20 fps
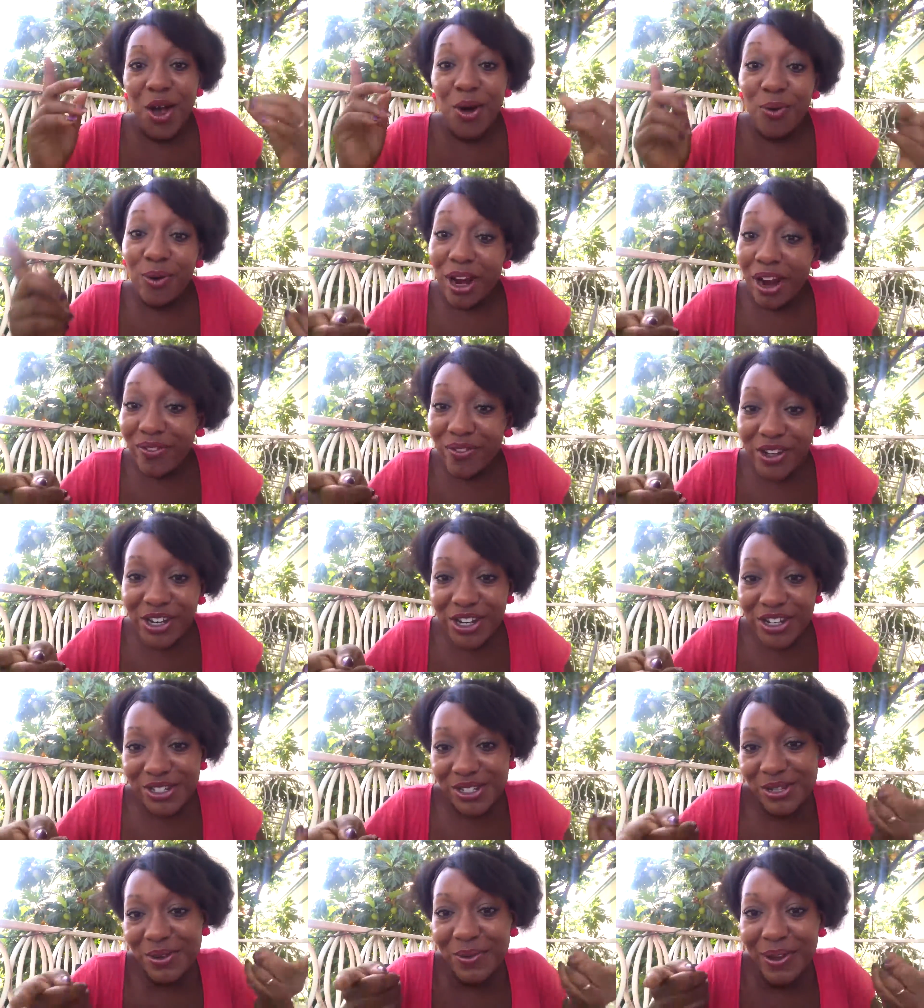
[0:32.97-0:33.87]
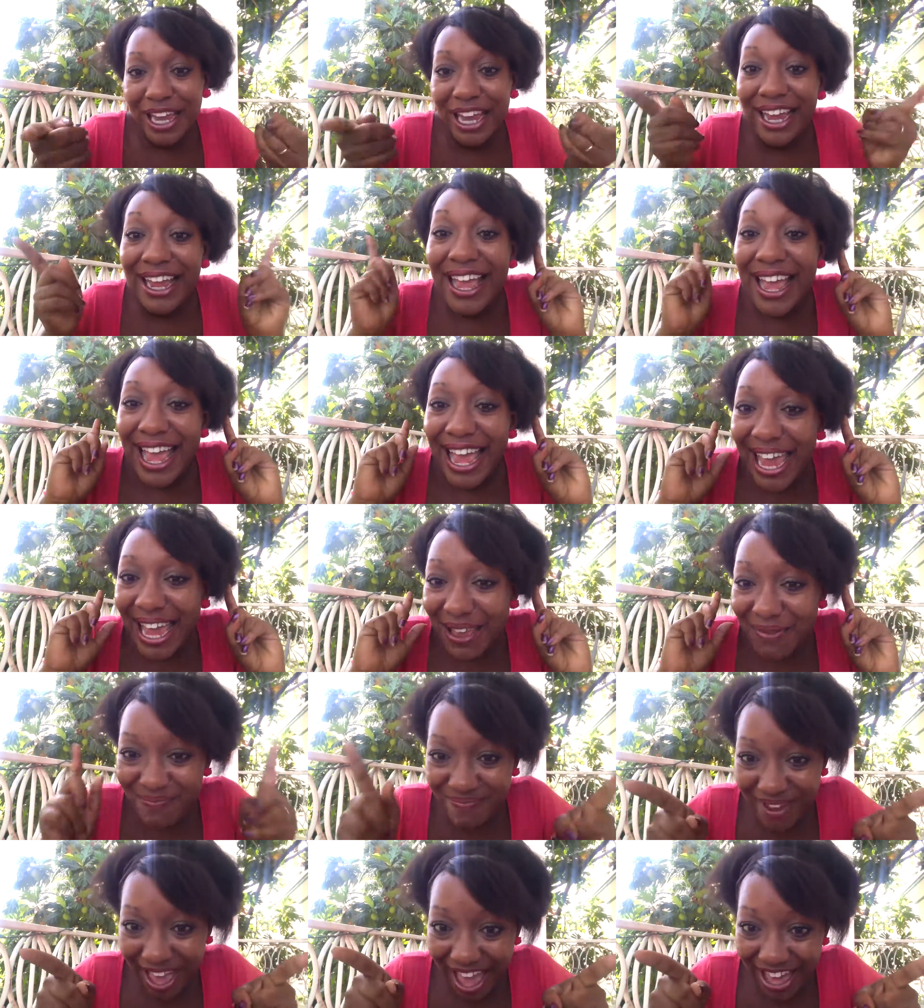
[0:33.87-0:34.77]
whatever you're doing, it
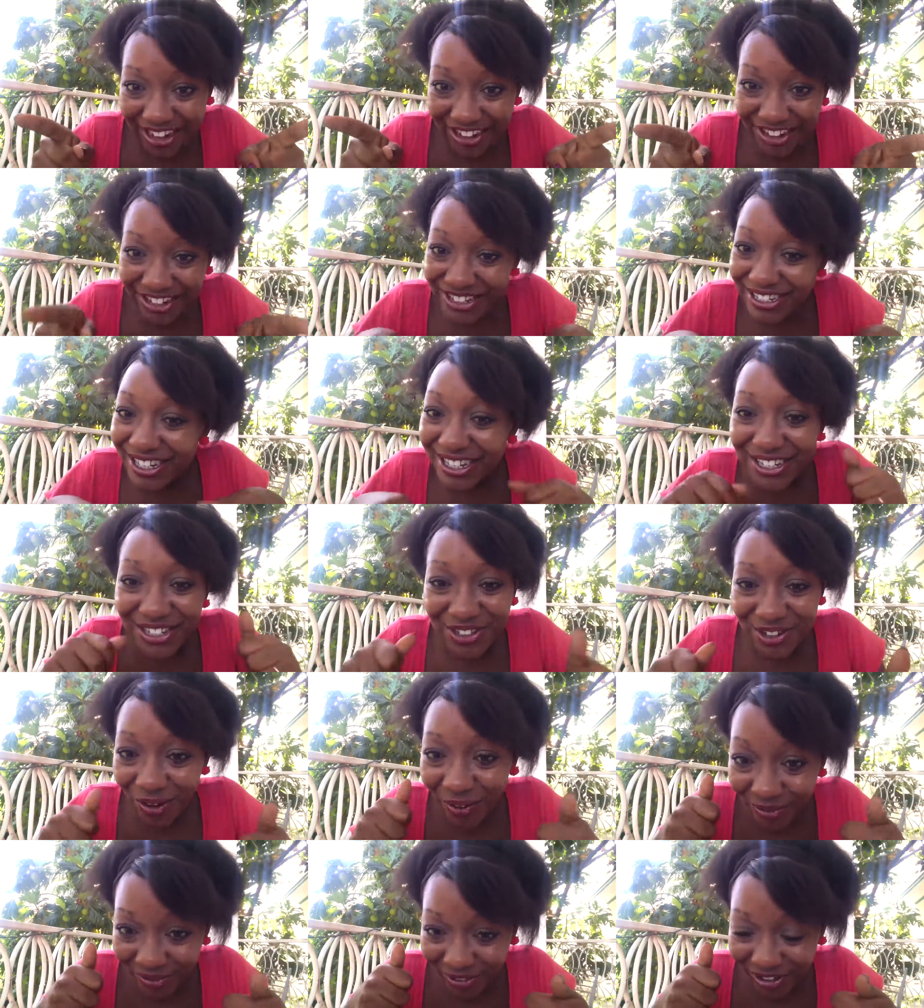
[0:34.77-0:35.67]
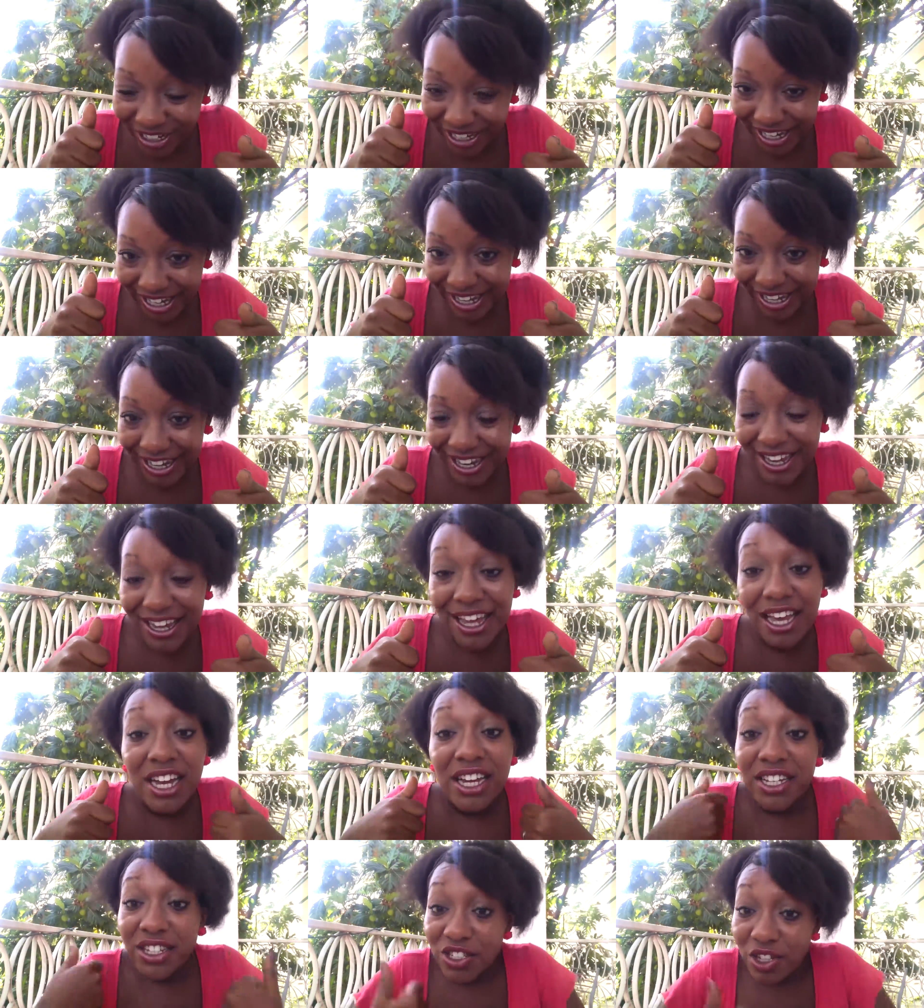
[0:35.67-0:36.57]
matters. Don't forget it.
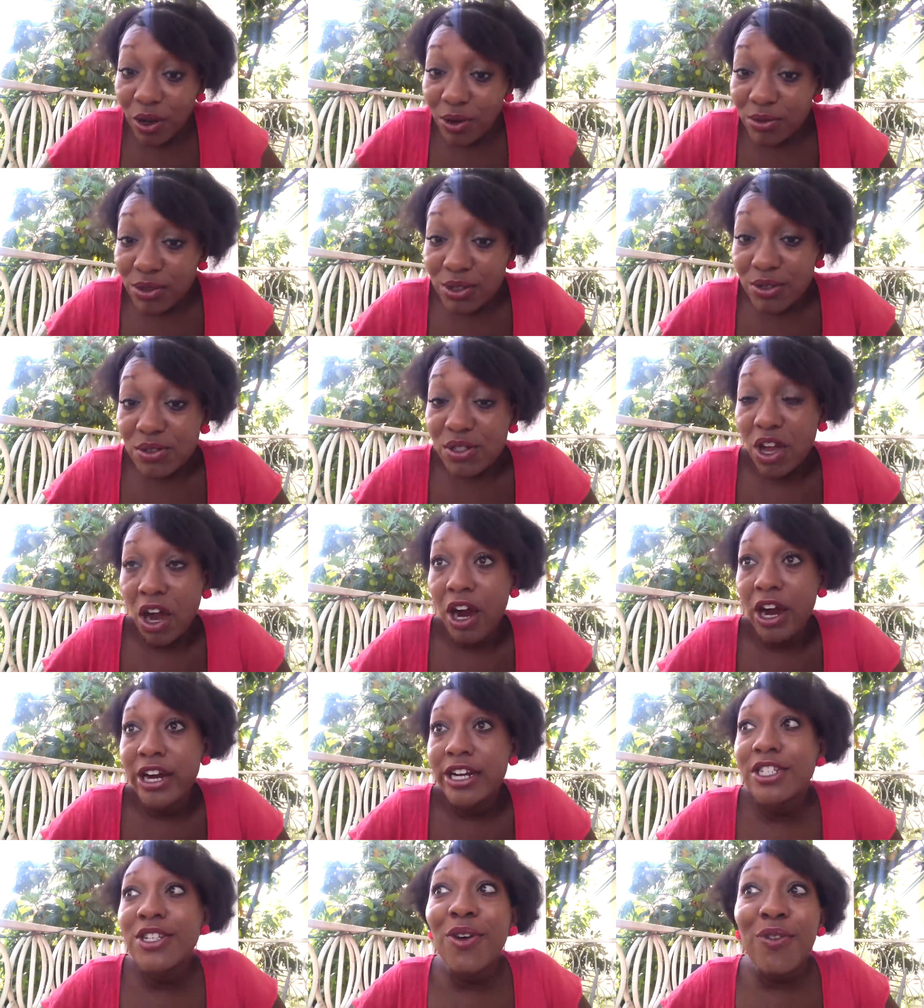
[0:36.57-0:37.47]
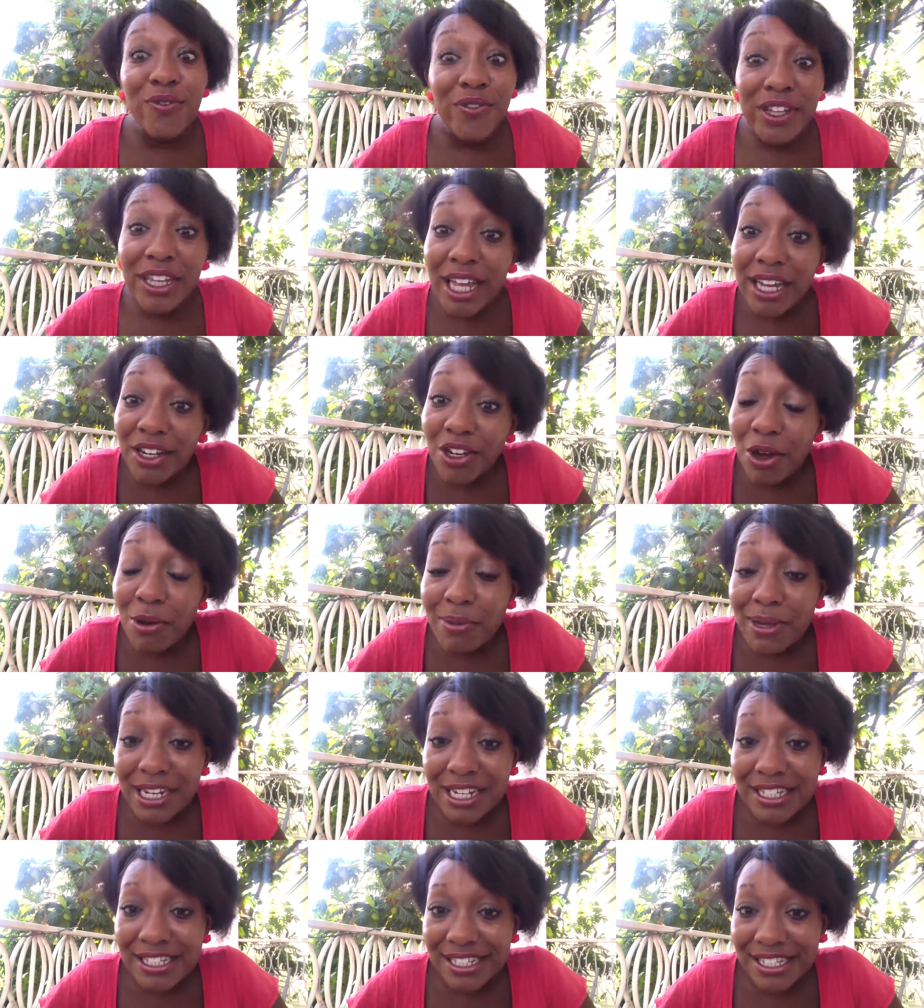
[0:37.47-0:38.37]
Don't lose heart. Don't feel like
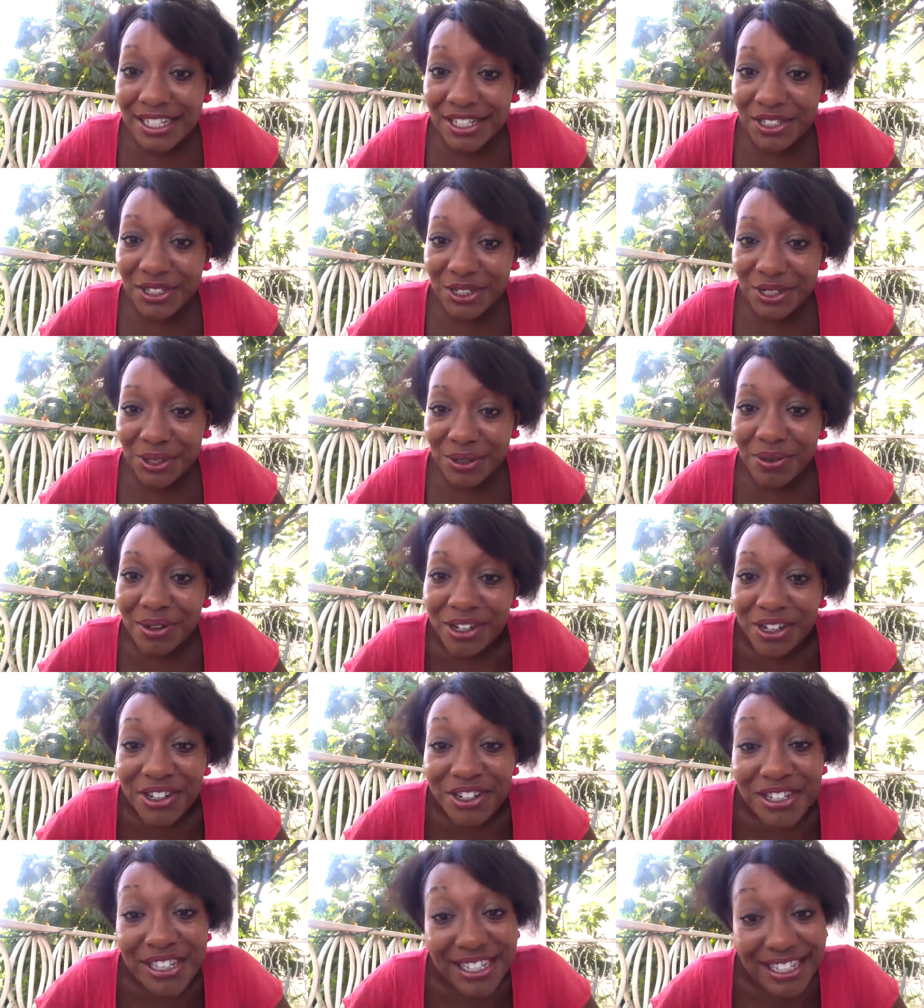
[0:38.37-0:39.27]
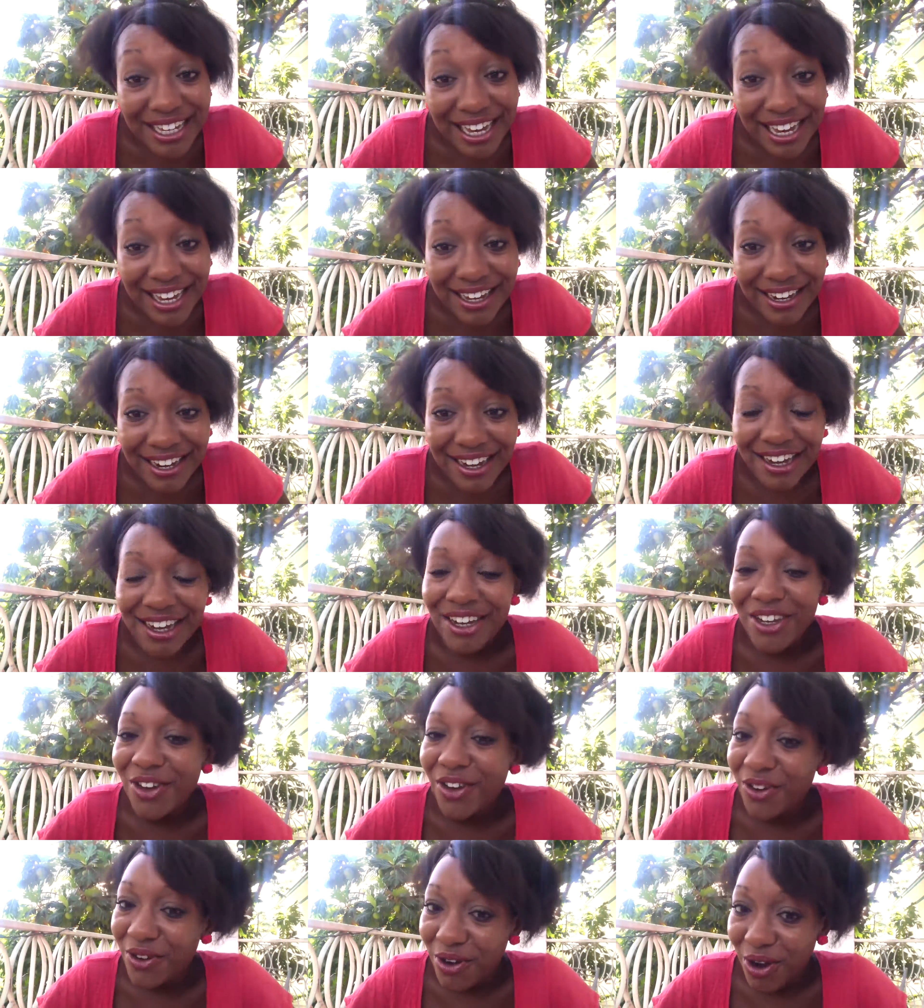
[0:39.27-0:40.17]
nobody sees you. You're seen,
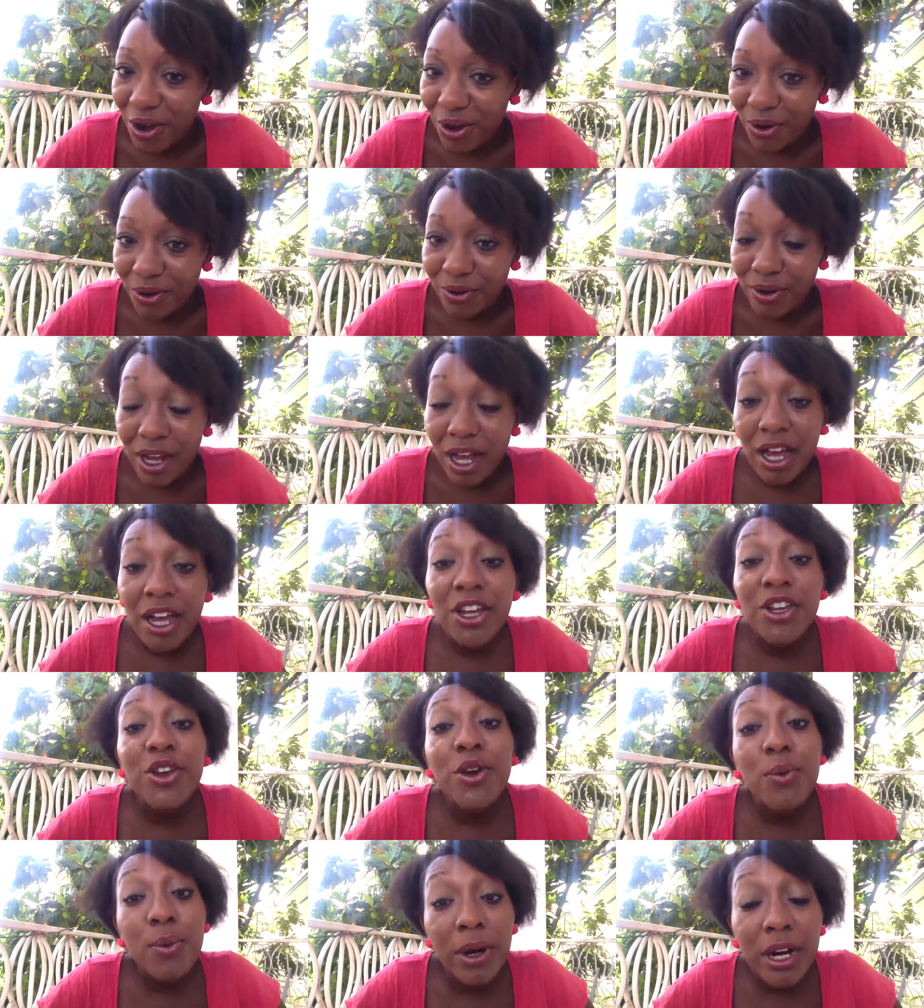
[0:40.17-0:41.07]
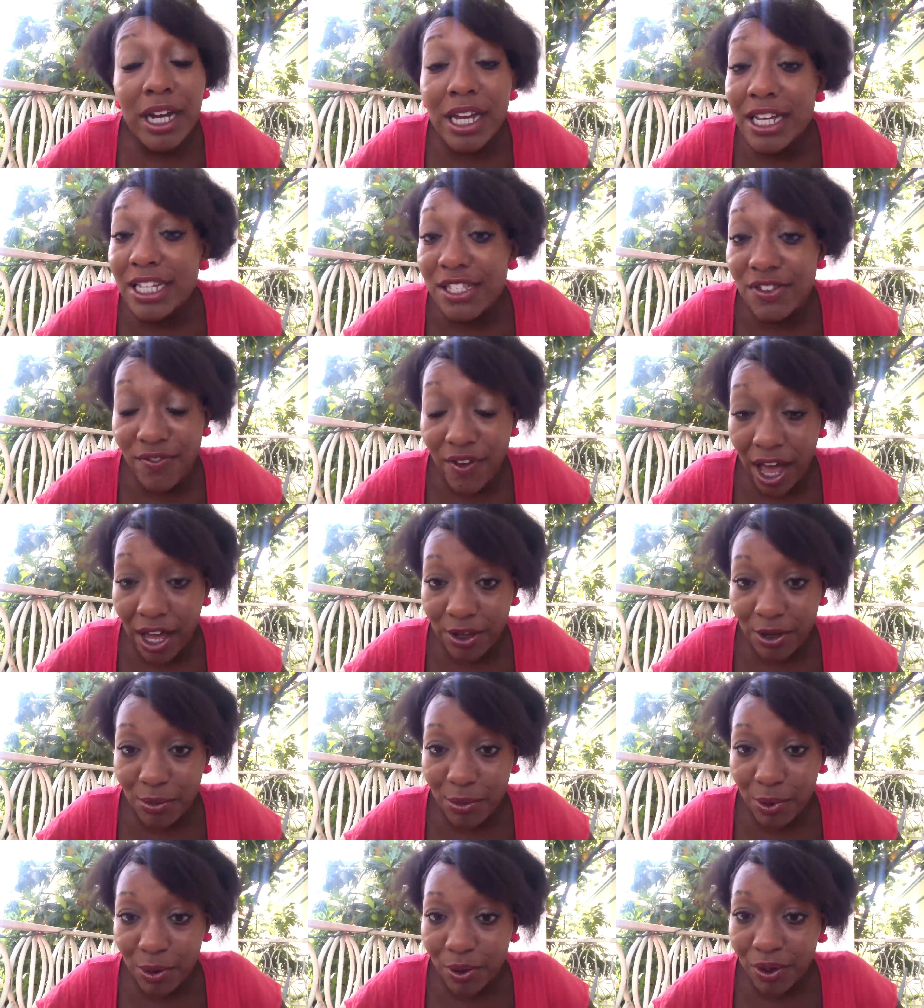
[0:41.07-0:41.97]
you're known, your work is
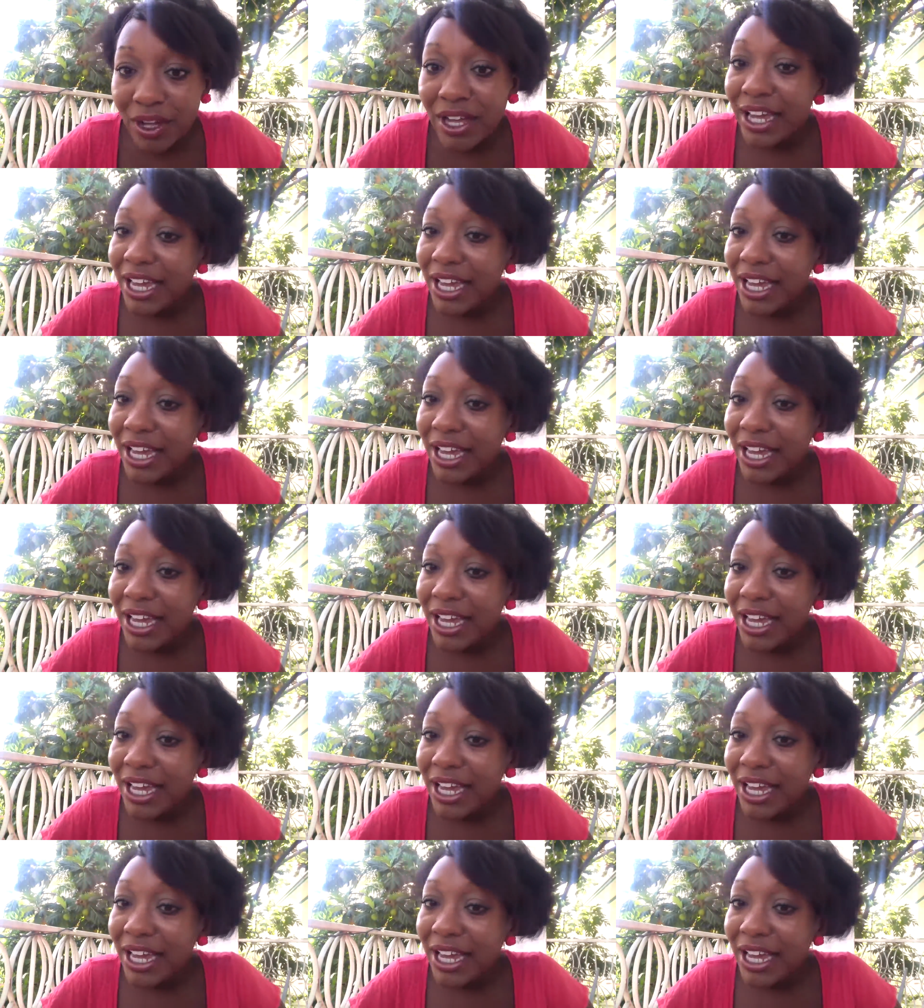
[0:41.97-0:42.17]
valuable.